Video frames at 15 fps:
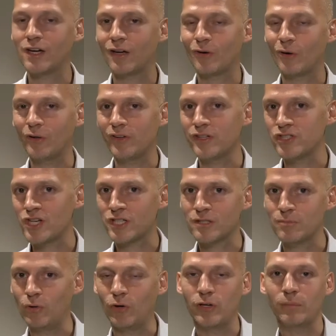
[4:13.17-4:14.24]
I call the injection
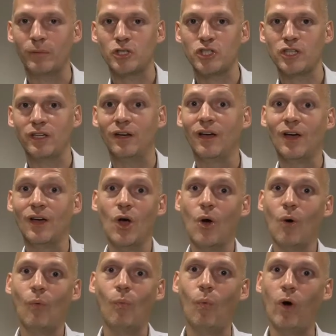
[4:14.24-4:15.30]
molding machine
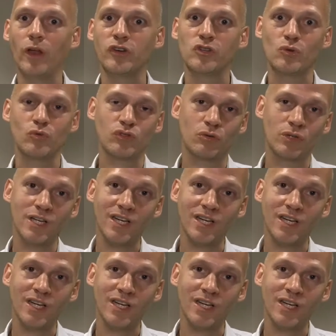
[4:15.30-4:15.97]
1, 2, 3.